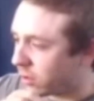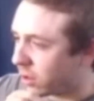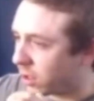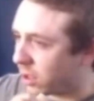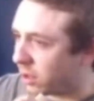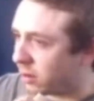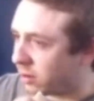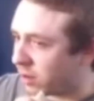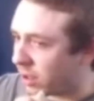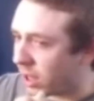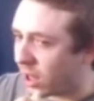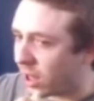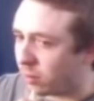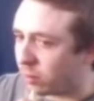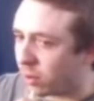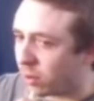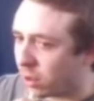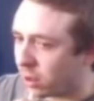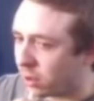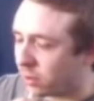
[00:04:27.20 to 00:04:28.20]
Fucking
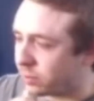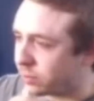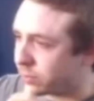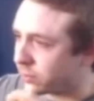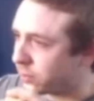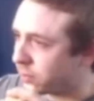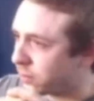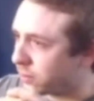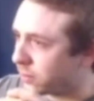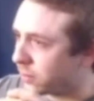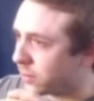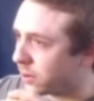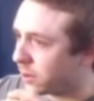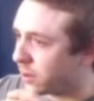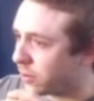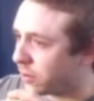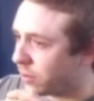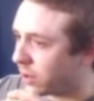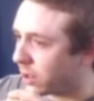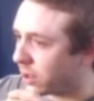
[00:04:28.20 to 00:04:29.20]
sad, bro.
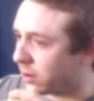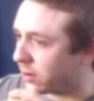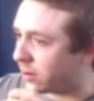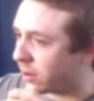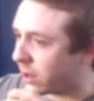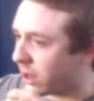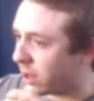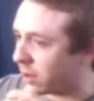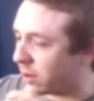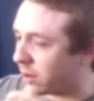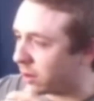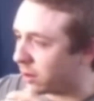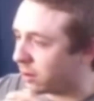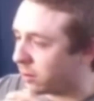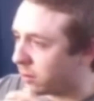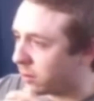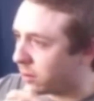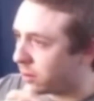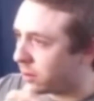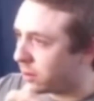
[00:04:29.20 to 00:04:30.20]
It's fucking sad,
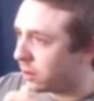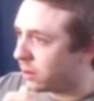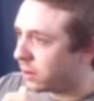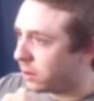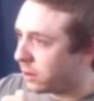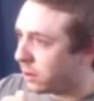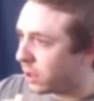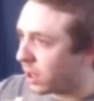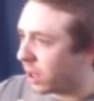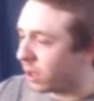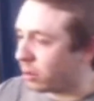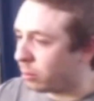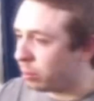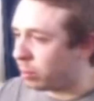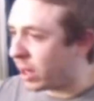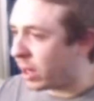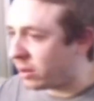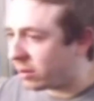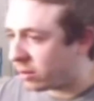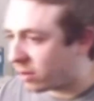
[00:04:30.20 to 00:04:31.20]
dude. I don't
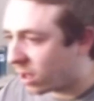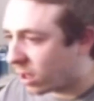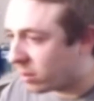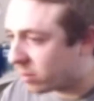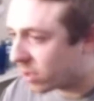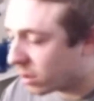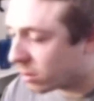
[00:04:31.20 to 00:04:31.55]
bait subs.